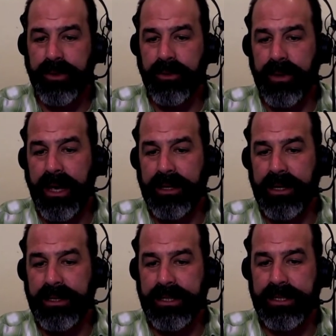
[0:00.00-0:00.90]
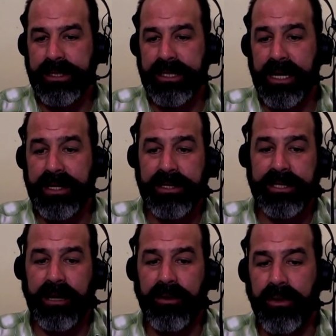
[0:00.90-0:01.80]
but the reality is is it's not
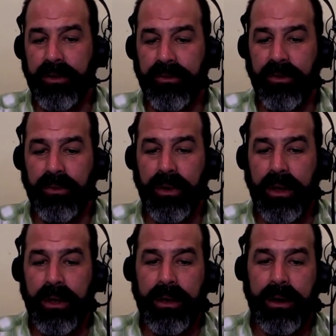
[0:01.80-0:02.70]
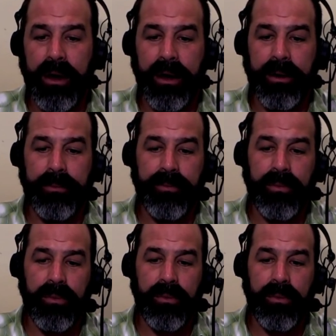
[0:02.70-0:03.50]
necessarily going to um,